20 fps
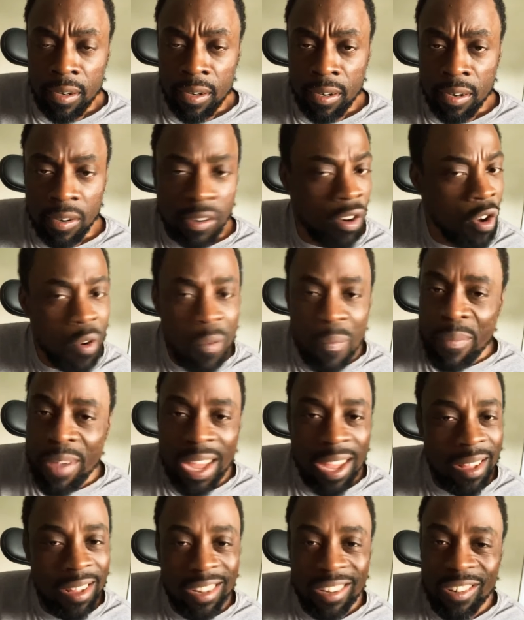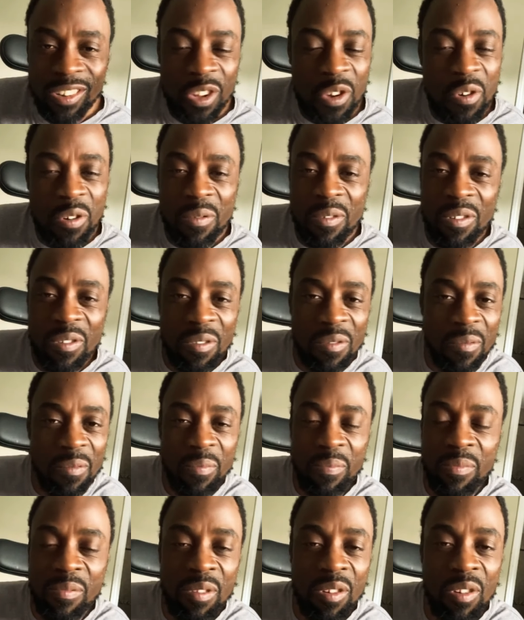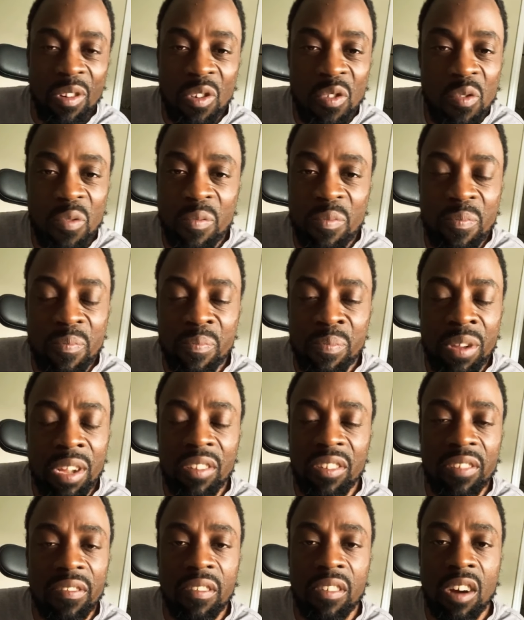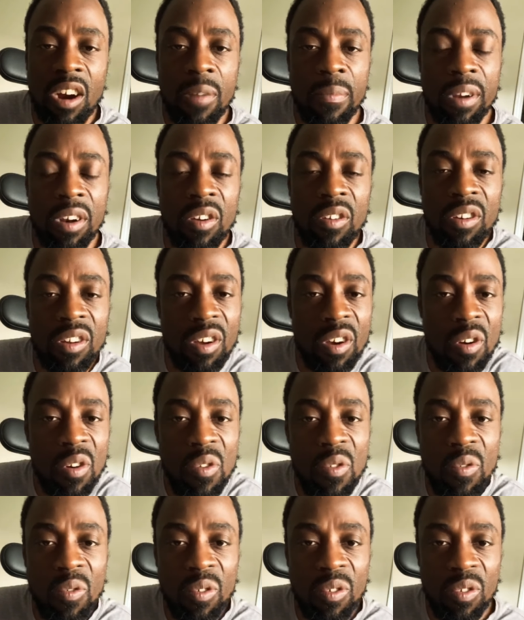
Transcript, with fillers: No man sewed new piece of garment on an old.